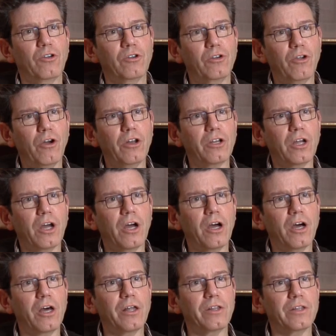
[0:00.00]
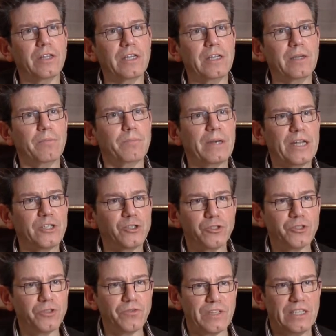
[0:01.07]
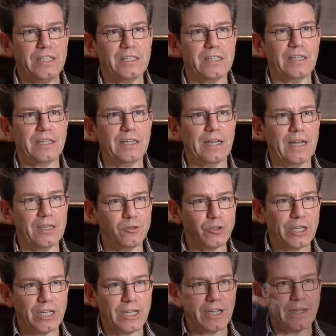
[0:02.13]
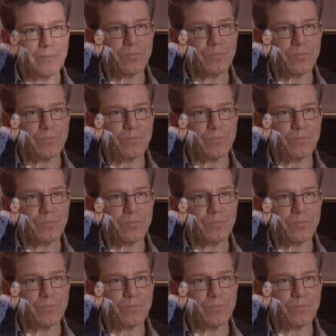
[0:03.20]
a lot are the pleasures of eating and drinking.